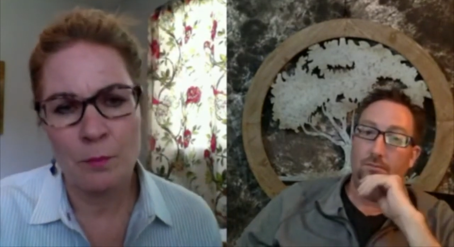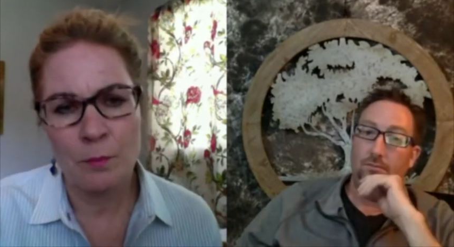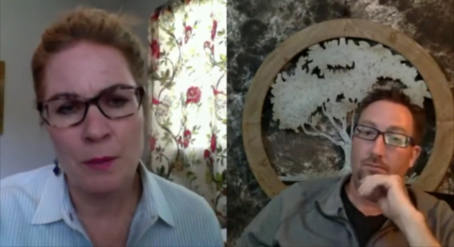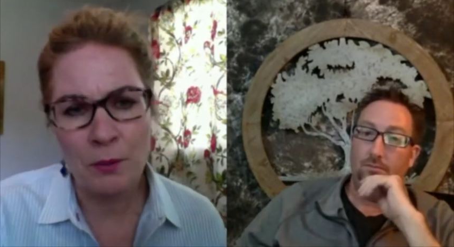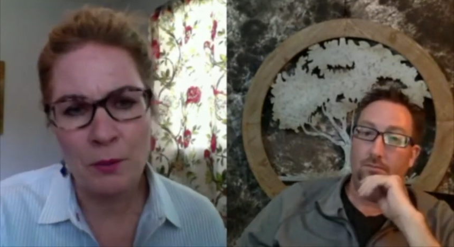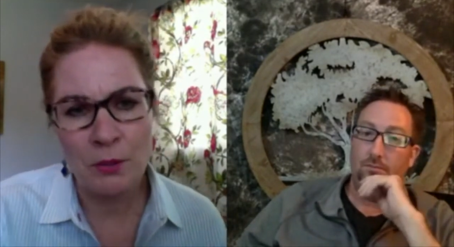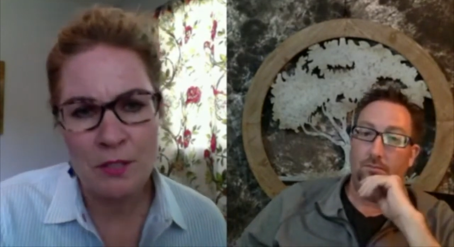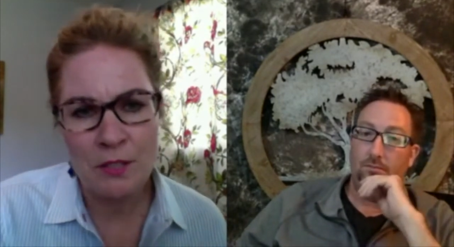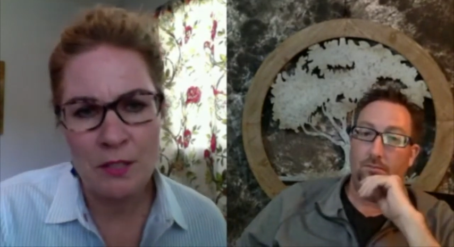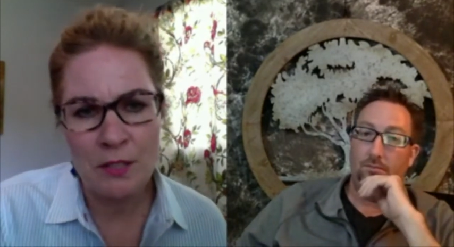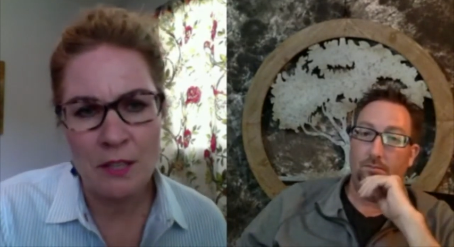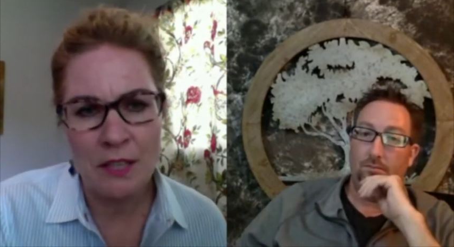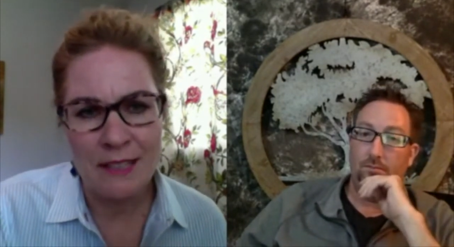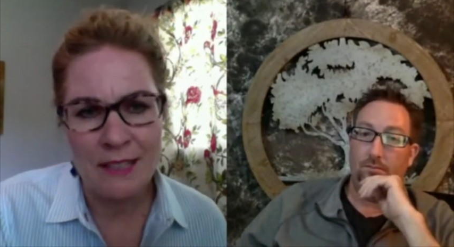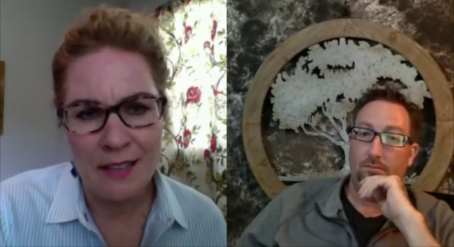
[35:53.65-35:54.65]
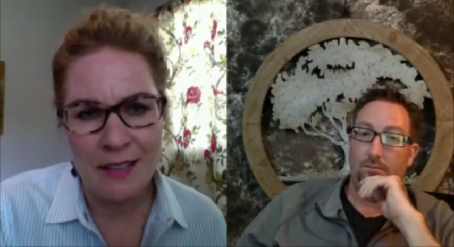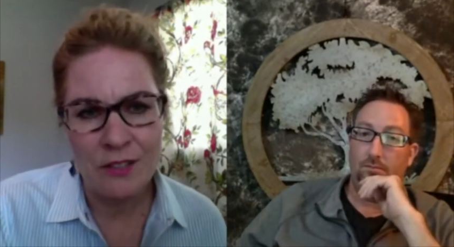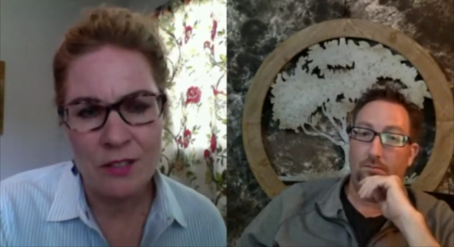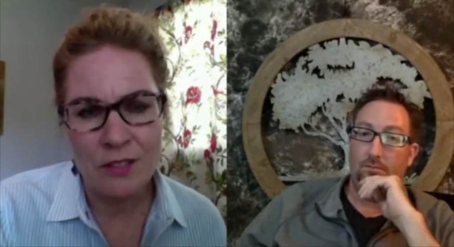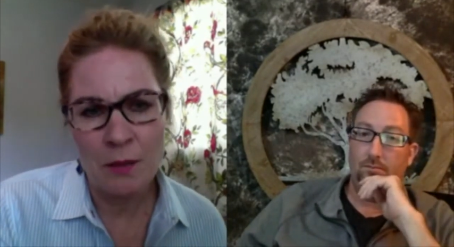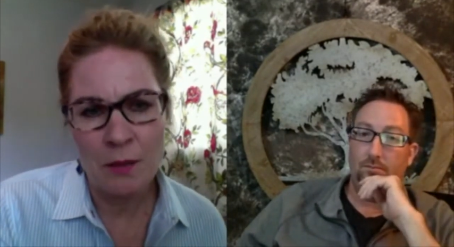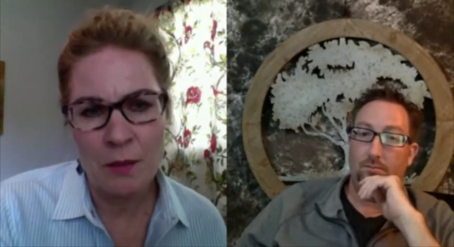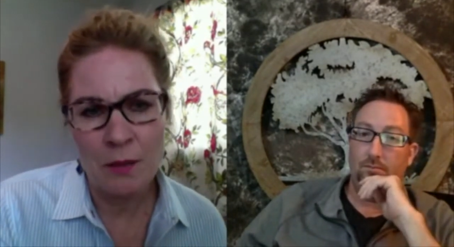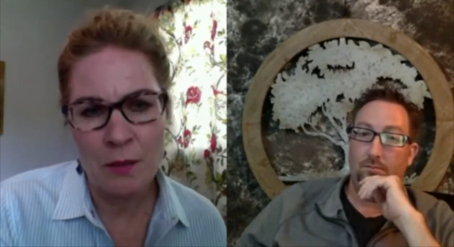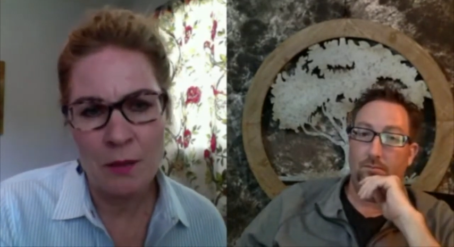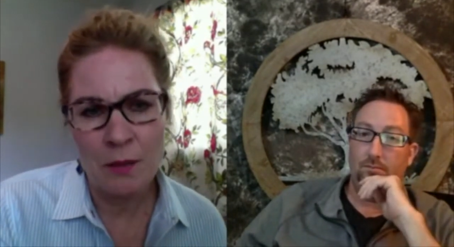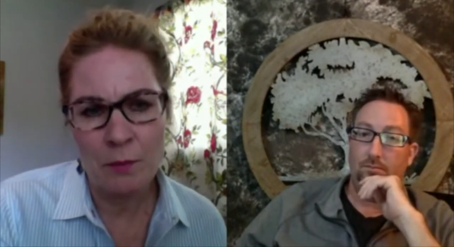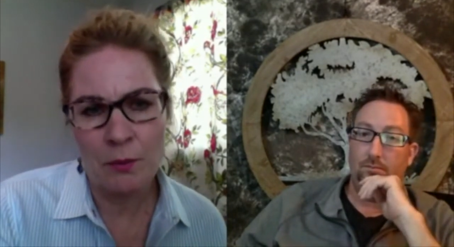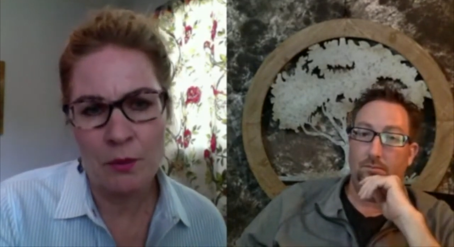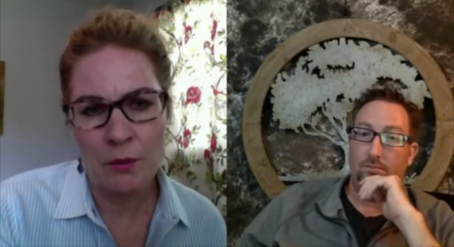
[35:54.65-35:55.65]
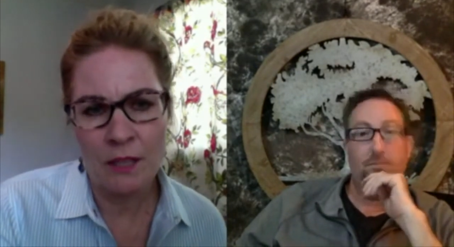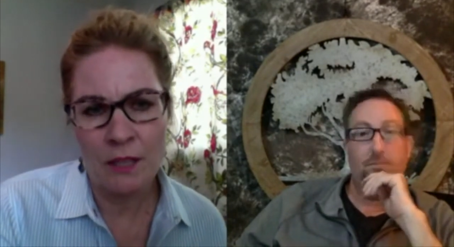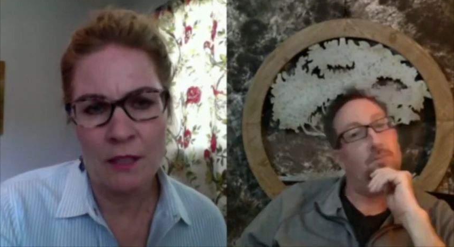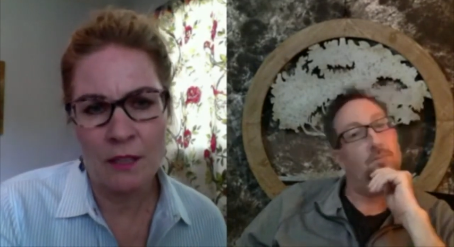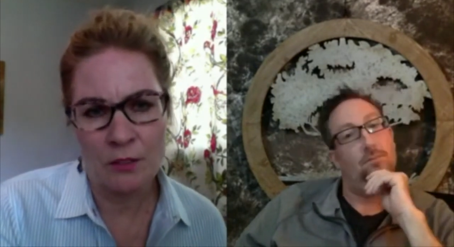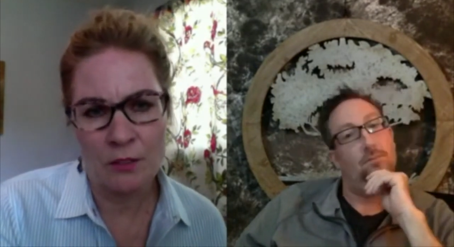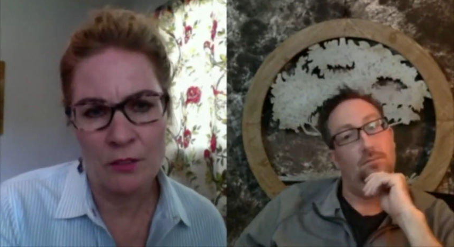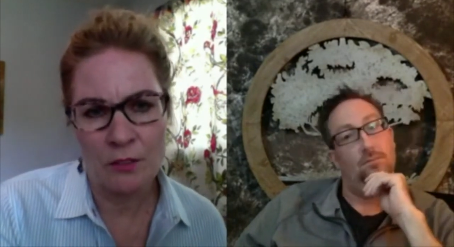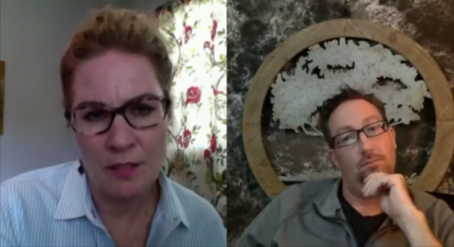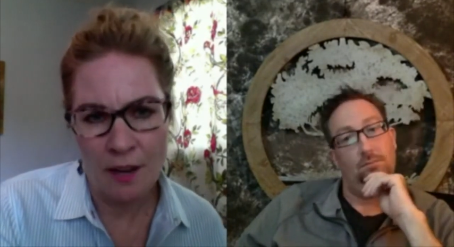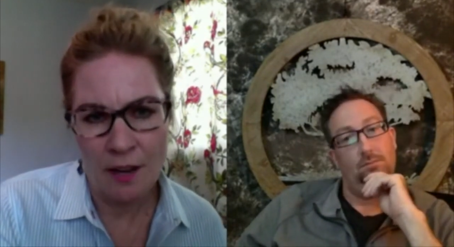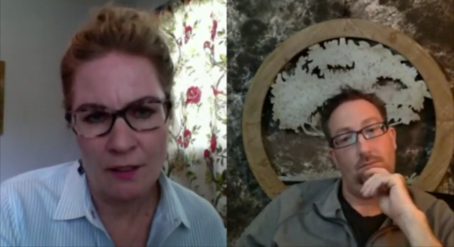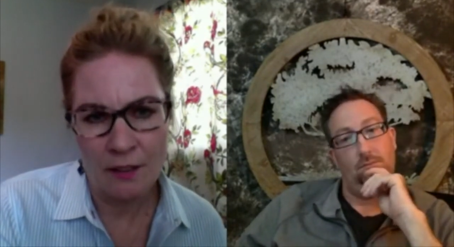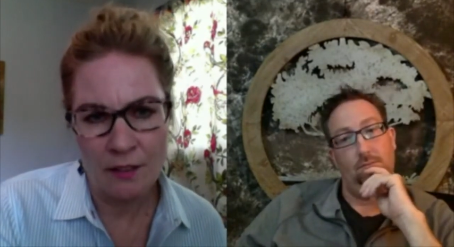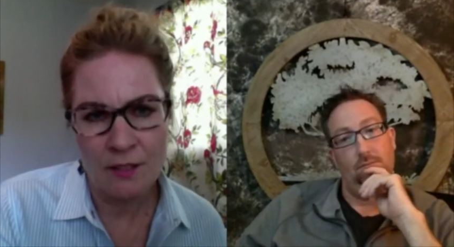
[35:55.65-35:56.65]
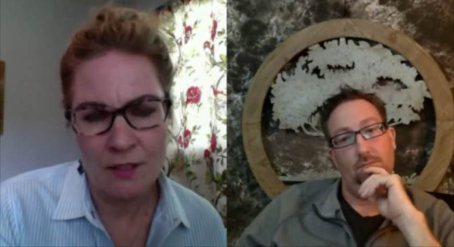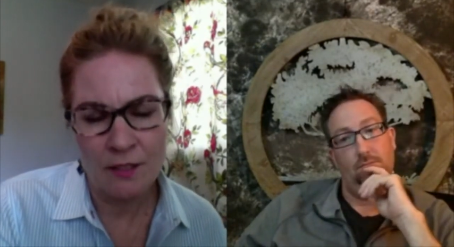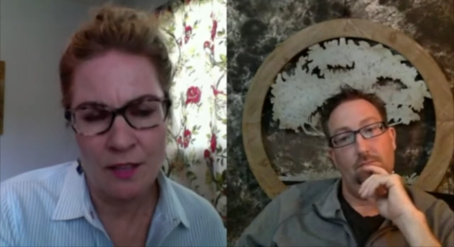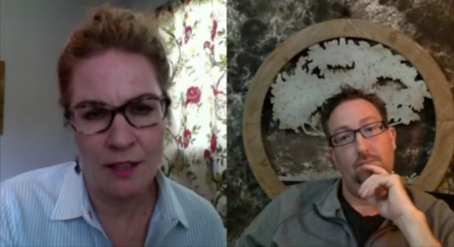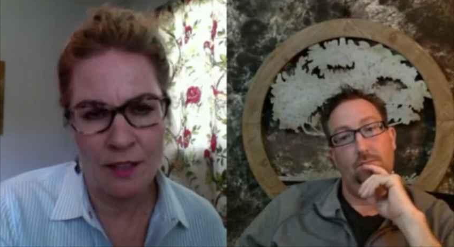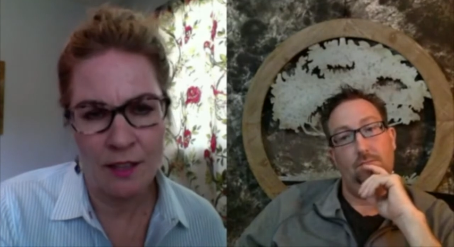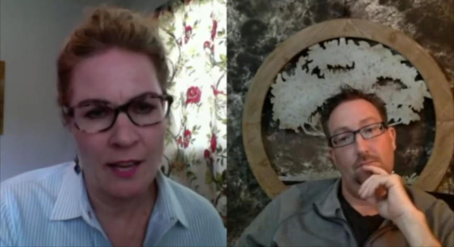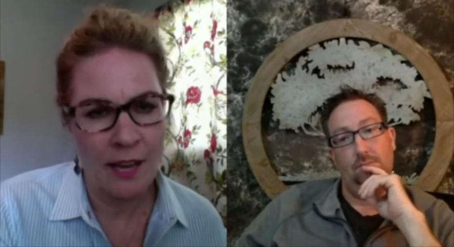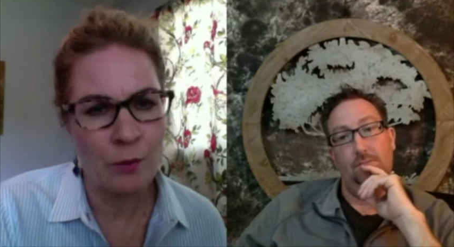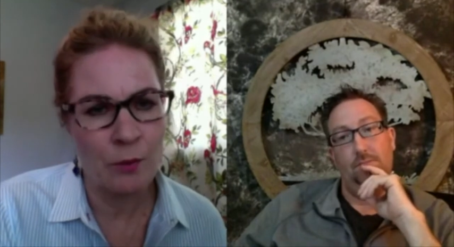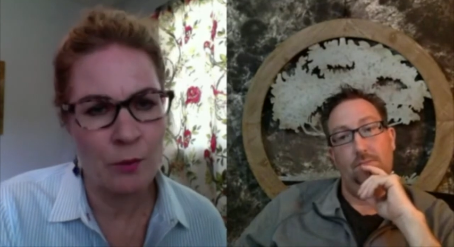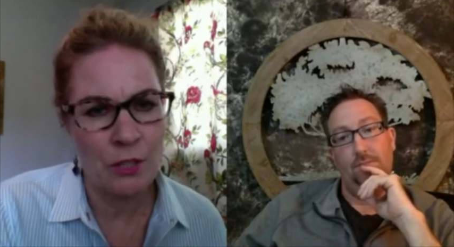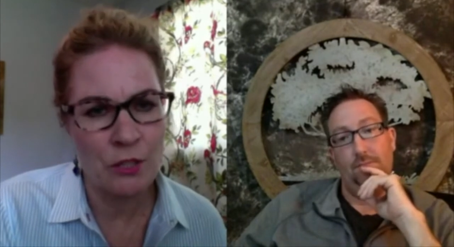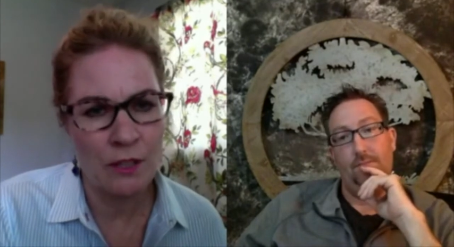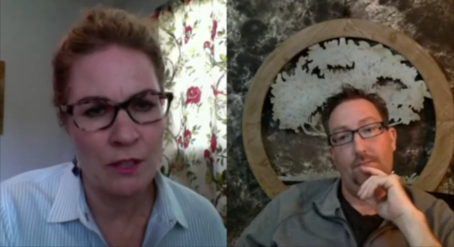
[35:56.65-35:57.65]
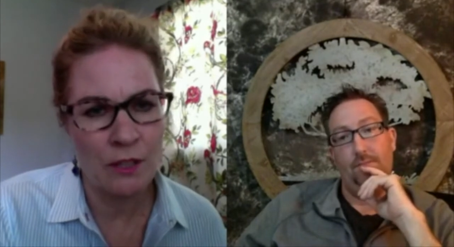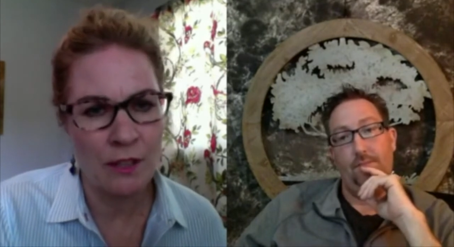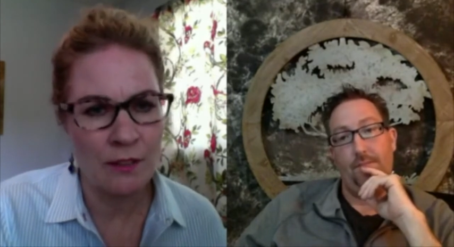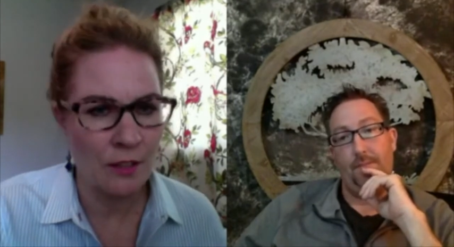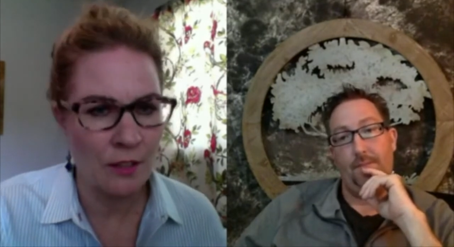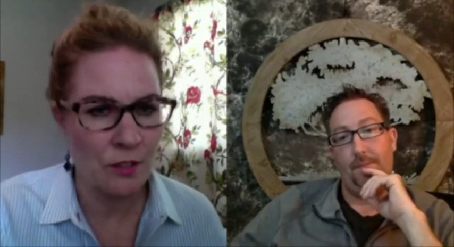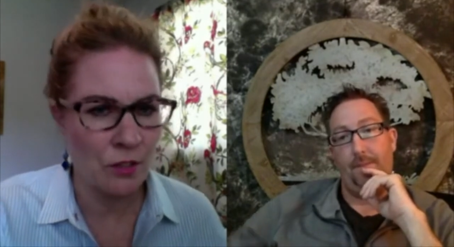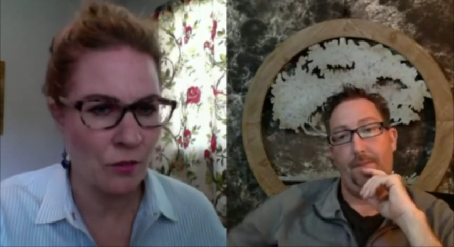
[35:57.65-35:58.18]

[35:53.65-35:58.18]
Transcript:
Speaker 1: people are sitting next to other people eating your salad saying, hey, where'd you get that?